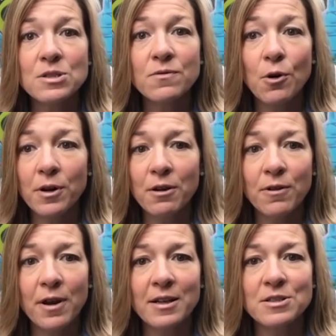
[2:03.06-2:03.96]
voting
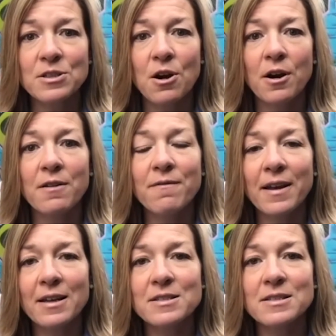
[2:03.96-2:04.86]
rights are
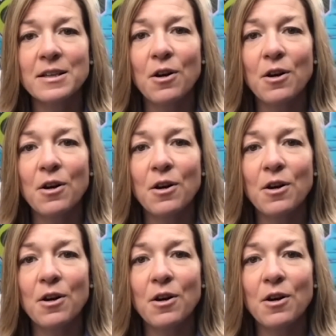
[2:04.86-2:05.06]
advanced in